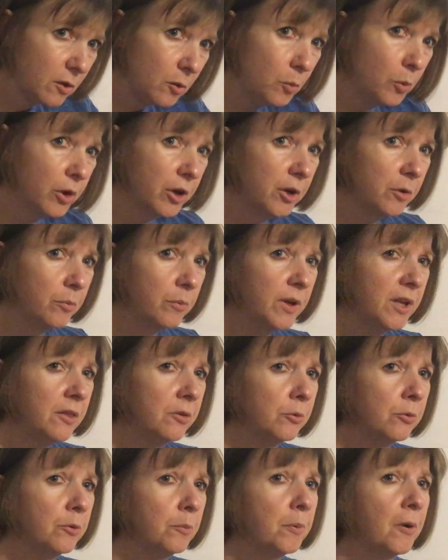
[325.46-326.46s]
we're going to read
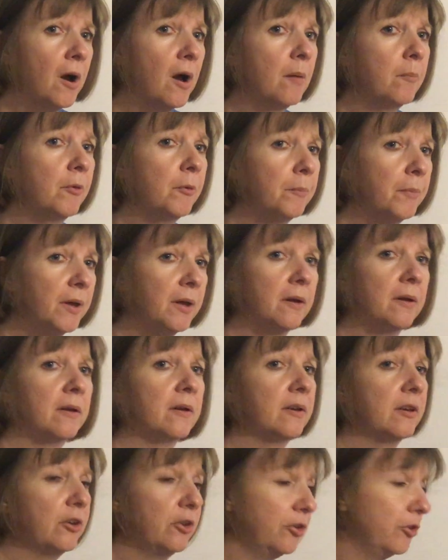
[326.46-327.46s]
through the problem,
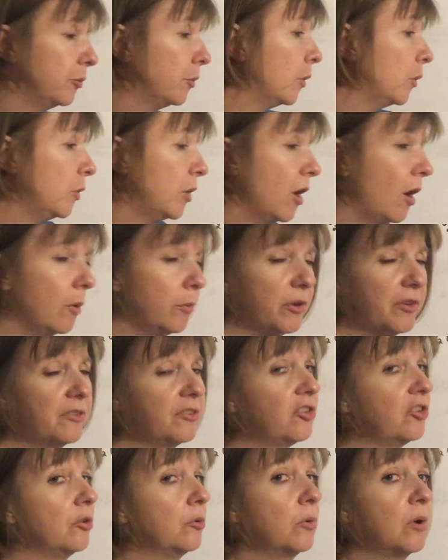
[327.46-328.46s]
do what we always
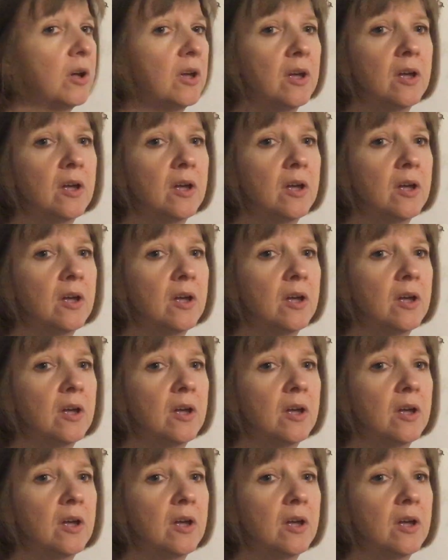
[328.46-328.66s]
do,